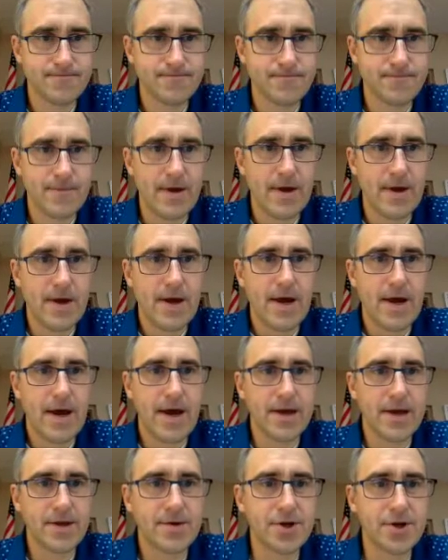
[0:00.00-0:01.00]
you see
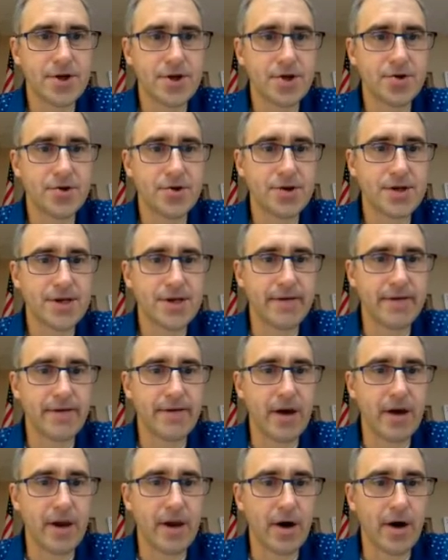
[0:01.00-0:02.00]
under insurance, I've
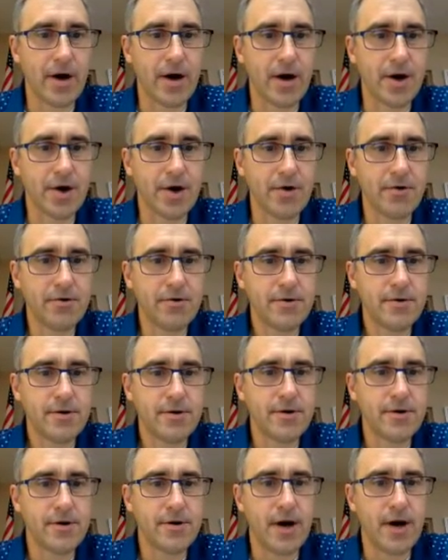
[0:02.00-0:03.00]
got auto,
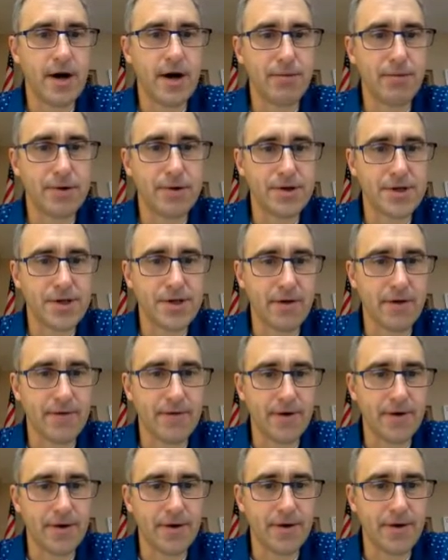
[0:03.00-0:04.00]
I put stuff
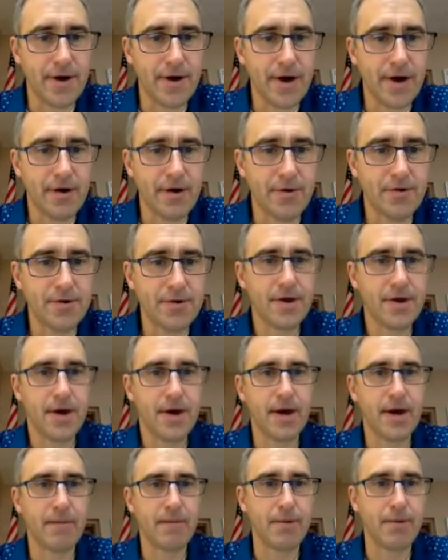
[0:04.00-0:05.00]
under health
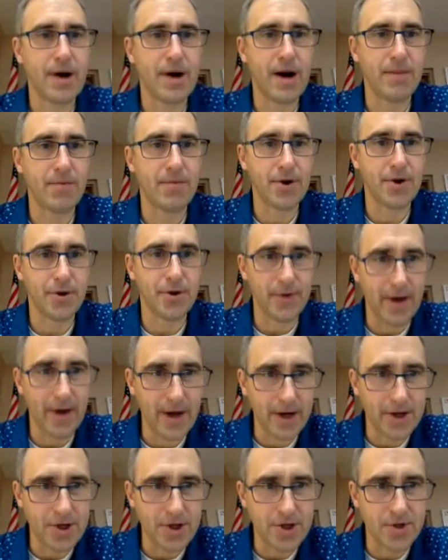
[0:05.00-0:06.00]
and property. You had
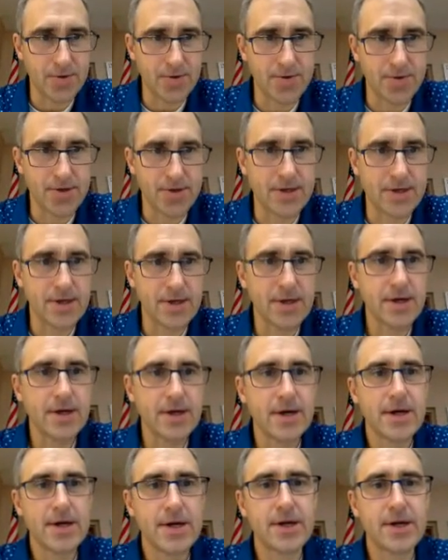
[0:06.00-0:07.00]
to choose
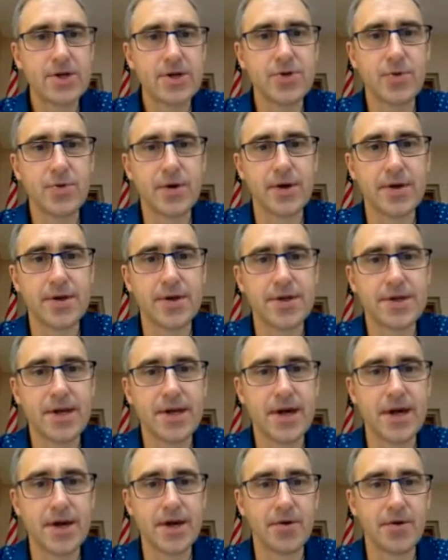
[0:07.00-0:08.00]
each one of these
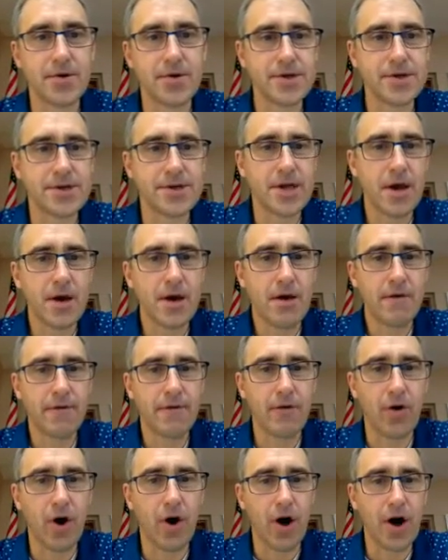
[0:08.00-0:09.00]
categories.
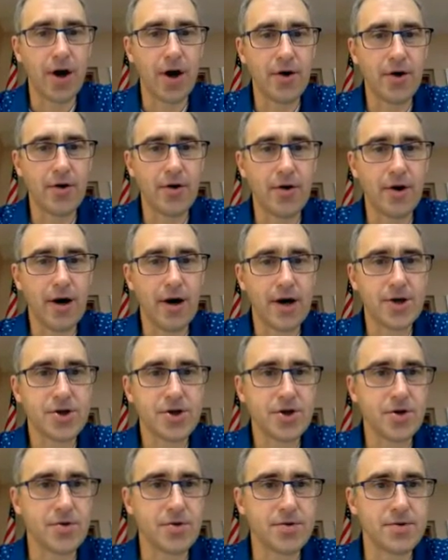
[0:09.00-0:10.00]
For auto, I
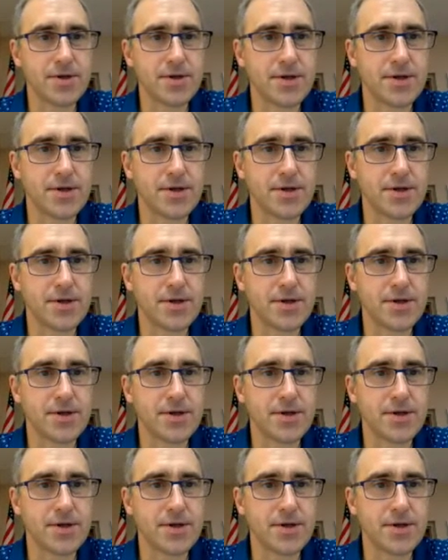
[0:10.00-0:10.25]
chose